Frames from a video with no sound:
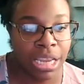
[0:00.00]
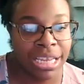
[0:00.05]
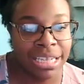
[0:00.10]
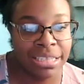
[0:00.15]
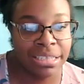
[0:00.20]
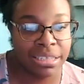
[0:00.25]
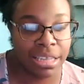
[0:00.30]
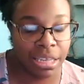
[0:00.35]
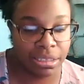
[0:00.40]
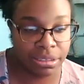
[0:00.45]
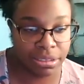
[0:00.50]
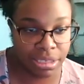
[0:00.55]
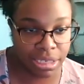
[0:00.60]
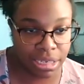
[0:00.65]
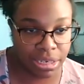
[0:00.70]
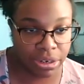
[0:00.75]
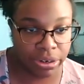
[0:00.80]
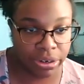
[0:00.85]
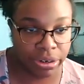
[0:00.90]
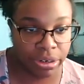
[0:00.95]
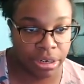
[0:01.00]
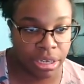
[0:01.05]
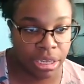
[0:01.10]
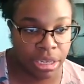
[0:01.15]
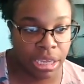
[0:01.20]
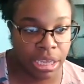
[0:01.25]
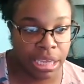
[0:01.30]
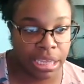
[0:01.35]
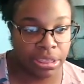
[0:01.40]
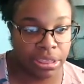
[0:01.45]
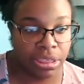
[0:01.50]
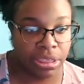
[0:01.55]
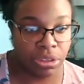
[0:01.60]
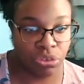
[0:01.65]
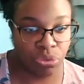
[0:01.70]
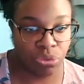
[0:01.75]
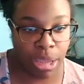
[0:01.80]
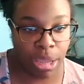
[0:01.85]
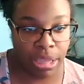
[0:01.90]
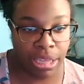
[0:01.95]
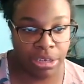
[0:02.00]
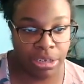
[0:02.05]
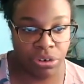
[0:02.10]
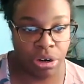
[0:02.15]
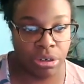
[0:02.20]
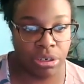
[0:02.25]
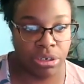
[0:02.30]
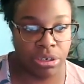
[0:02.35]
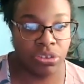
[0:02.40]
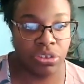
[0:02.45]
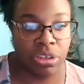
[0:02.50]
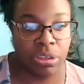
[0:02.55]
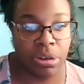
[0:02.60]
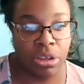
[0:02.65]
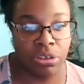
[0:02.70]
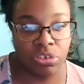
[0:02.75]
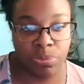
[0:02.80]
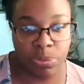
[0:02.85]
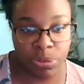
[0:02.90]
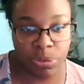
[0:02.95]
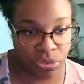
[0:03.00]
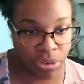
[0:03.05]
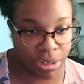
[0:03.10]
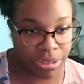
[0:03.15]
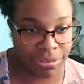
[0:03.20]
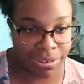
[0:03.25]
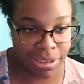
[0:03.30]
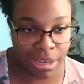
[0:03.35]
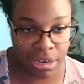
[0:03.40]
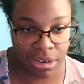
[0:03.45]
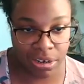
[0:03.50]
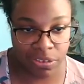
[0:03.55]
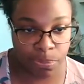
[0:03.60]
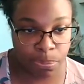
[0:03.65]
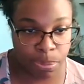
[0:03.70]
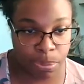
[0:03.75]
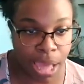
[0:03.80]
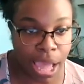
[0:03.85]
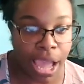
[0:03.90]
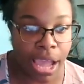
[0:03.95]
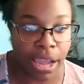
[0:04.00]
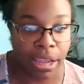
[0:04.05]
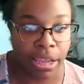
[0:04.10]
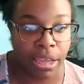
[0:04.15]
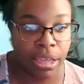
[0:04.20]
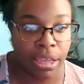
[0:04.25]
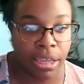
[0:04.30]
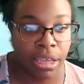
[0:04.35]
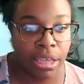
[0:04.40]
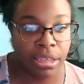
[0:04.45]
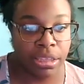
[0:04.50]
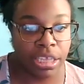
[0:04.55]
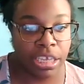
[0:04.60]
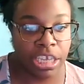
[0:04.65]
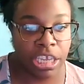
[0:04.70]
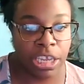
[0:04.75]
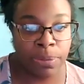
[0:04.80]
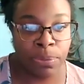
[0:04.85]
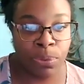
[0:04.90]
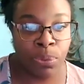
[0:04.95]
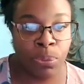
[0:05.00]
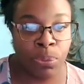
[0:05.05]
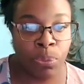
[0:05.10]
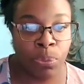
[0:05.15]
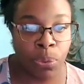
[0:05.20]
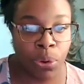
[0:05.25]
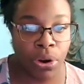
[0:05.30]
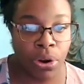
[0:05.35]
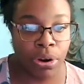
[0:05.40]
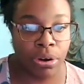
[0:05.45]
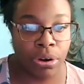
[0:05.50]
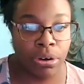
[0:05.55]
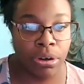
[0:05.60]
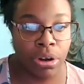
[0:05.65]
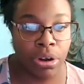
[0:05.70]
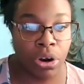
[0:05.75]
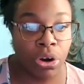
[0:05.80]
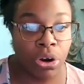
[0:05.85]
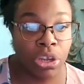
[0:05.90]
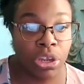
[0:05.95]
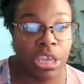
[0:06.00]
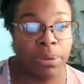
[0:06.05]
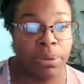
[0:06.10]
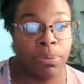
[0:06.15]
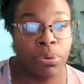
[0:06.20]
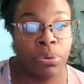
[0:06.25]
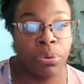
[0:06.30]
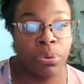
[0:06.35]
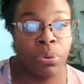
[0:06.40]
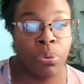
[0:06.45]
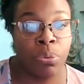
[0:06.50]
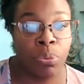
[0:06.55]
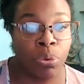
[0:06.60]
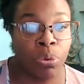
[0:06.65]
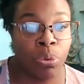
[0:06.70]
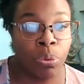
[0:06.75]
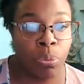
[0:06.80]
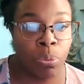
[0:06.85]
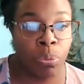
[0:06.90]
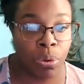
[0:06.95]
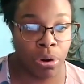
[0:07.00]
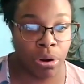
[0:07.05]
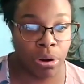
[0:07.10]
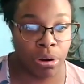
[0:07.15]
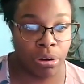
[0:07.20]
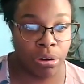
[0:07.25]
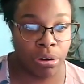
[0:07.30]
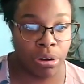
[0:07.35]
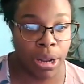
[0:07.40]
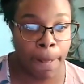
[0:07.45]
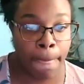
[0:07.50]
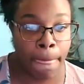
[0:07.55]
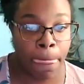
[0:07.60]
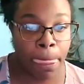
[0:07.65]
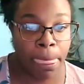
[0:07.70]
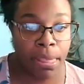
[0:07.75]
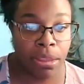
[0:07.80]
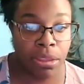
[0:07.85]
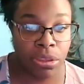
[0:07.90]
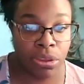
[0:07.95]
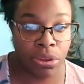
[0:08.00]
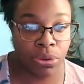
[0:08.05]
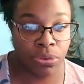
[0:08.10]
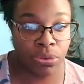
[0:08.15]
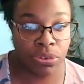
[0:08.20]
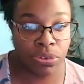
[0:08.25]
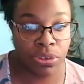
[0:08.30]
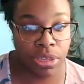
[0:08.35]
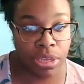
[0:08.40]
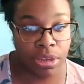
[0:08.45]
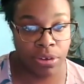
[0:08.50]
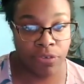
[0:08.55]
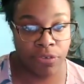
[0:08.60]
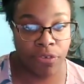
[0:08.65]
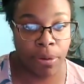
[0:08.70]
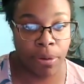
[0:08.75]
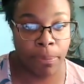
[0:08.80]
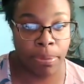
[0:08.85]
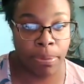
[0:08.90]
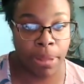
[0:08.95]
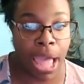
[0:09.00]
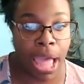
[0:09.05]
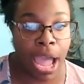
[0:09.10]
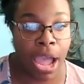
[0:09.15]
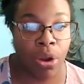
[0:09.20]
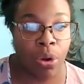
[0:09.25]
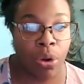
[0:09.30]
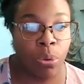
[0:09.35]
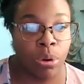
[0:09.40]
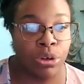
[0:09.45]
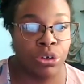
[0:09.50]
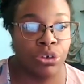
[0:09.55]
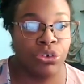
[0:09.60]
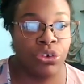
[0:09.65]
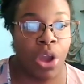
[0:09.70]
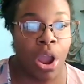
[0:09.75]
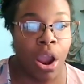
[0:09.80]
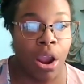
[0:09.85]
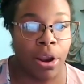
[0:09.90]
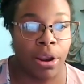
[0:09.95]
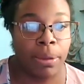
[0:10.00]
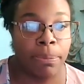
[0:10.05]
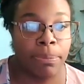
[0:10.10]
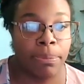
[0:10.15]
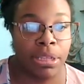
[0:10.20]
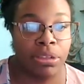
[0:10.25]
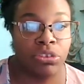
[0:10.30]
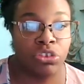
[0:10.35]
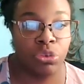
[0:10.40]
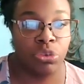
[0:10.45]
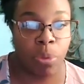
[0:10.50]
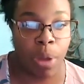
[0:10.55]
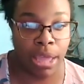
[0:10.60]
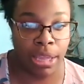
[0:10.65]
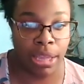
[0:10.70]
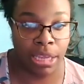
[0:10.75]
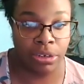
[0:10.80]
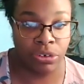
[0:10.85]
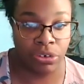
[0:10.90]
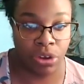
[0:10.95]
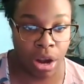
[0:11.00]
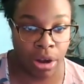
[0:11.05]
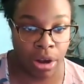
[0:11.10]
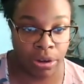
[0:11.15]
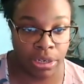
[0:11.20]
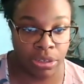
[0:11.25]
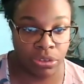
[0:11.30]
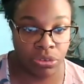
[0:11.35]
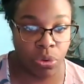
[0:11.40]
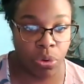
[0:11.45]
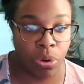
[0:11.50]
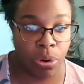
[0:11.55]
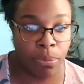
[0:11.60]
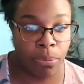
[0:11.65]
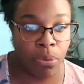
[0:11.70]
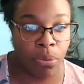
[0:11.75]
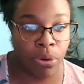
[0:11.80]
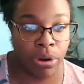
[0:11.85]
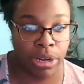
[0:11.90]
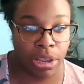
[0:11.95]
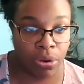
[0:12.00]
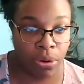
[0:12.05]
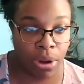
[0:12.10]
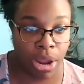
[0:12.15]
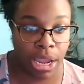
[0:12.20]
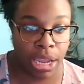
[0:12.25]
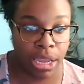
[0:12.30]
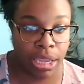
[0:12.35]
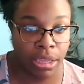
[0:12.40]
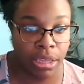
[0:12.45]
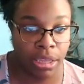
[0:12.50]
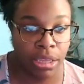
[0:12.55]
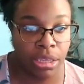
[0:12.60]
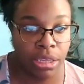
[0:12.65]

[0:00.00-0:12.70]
It says here, the twilight darkness can also be translated as black. The Hebrew word or Hebrew root word used here for black or dark means twilight darkness or morning gray.